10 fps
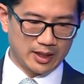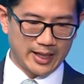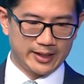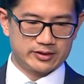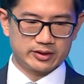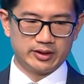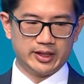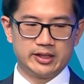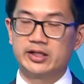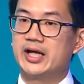And
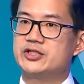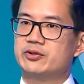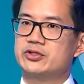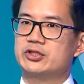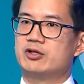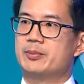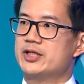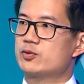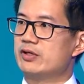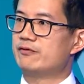in the net zero scenario by
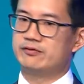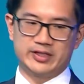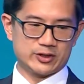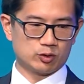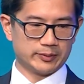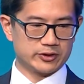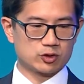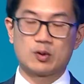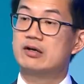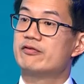2050, it's almost
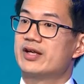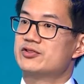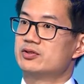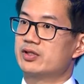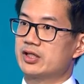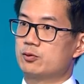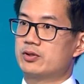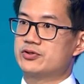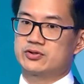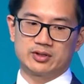12,000
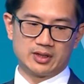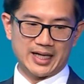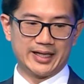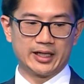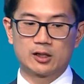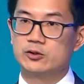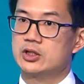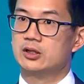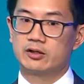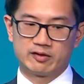gigawatts. And it includes a
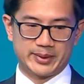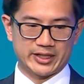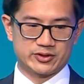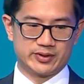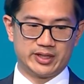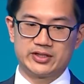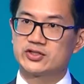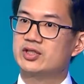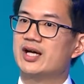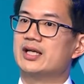lot of
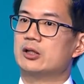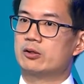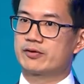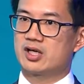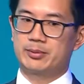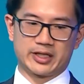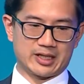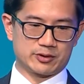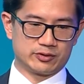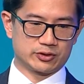batteries and a lot of carbon
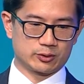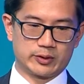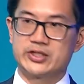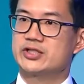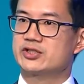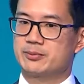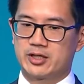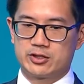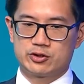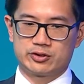capture and storage and some
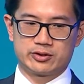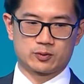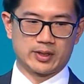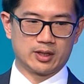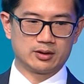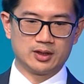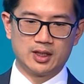hydrogen as well.